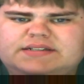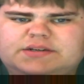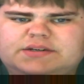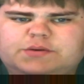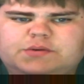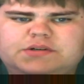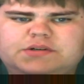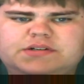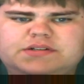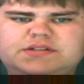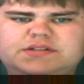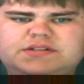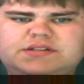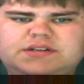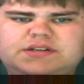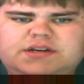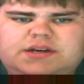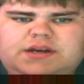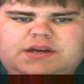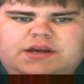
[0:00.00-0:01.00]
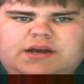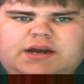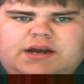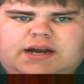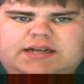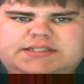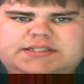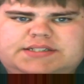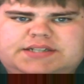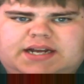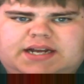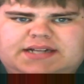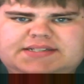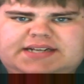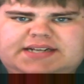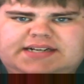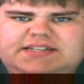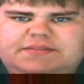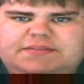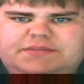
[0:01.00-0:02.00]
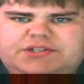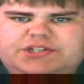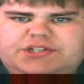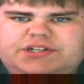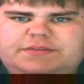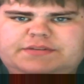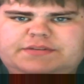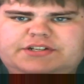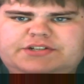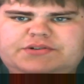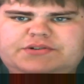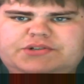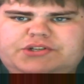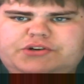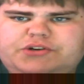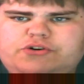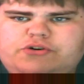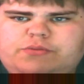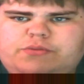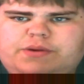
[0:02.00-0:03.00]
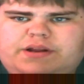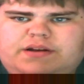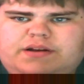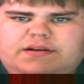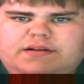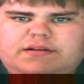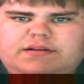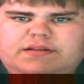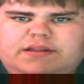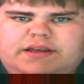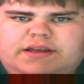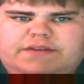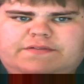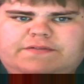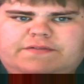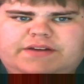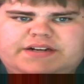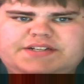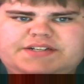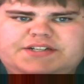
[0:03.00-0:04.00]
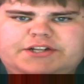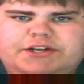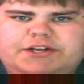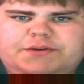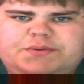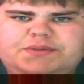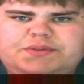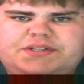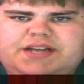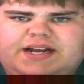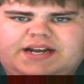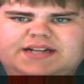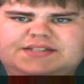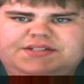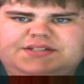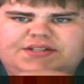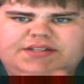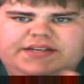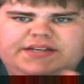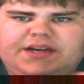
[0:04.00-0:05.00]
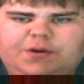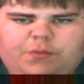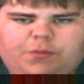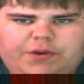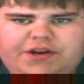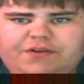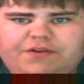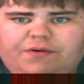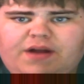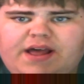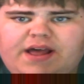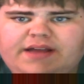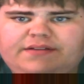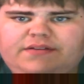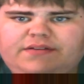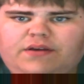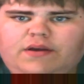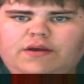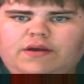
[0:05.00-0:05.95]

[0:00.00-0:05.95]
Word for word: It was. I contacted Machinima and YouTube, and they fixed it. It was constantly on redirect.